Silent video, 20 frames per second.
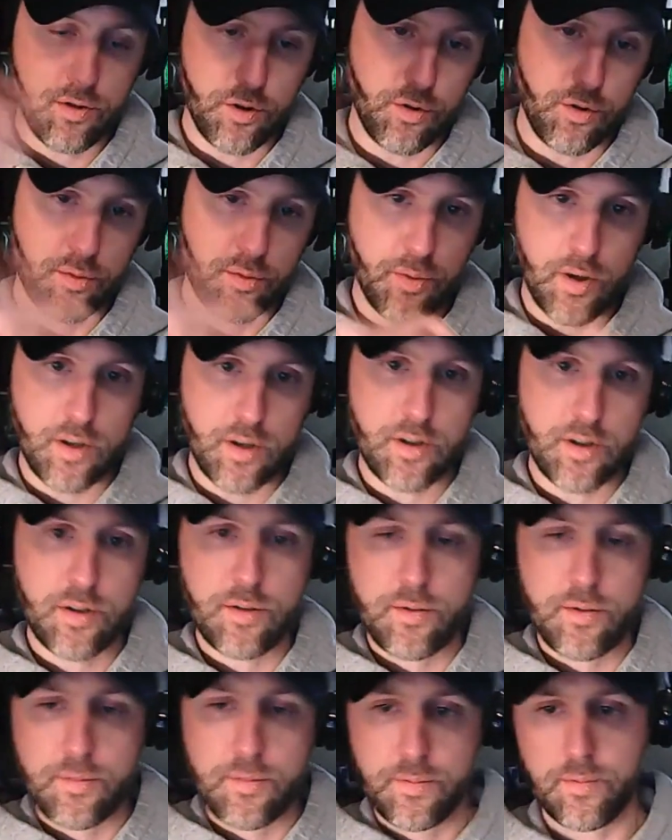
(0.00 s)
toothbrush,
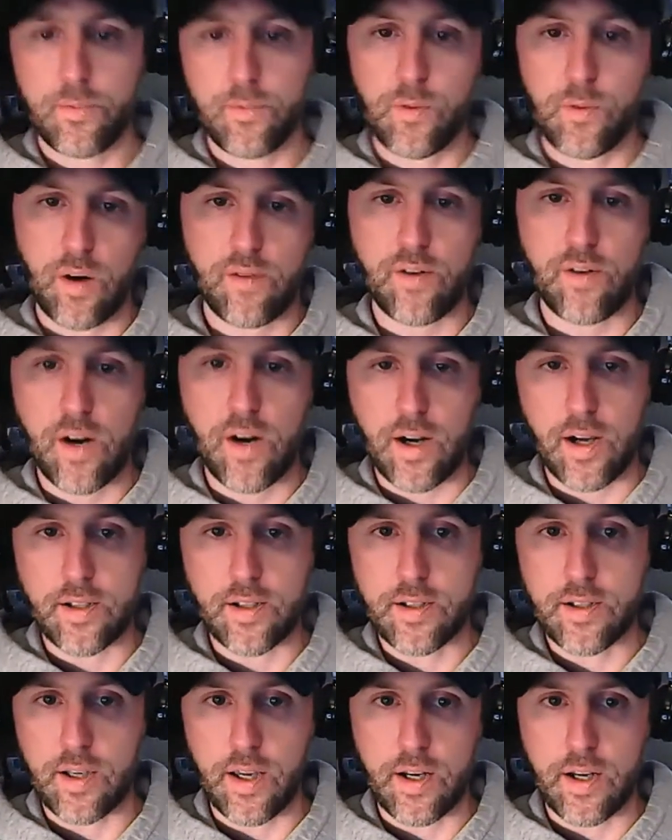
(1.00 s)
whatever I
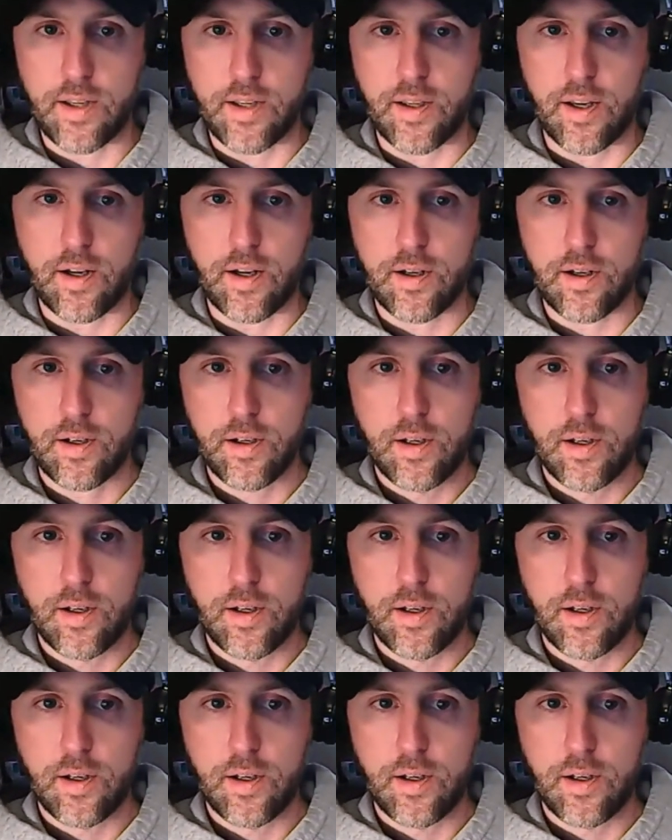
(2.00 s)
got to get in there.